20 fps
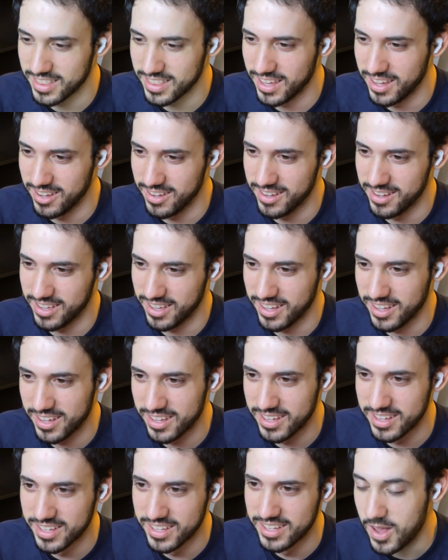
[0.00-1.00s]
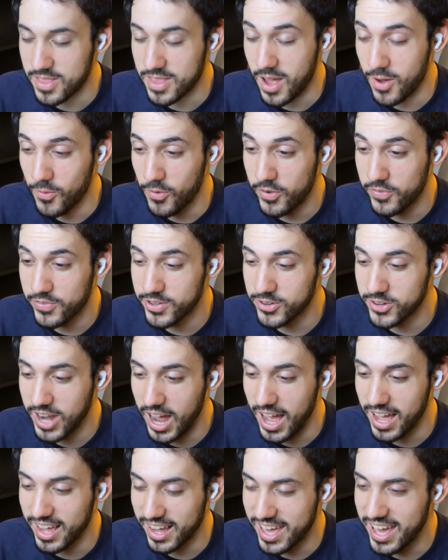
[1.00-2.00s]
No, okay. Now what if you
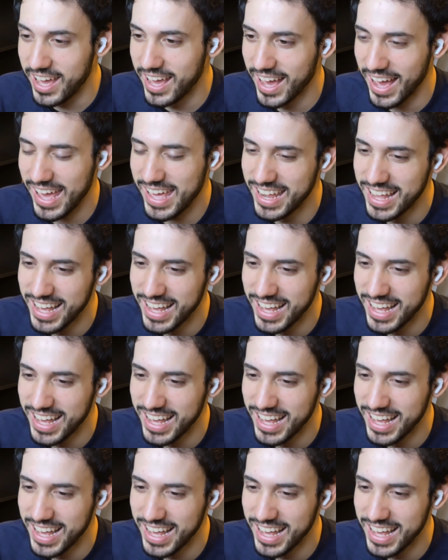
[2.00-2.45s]
die again?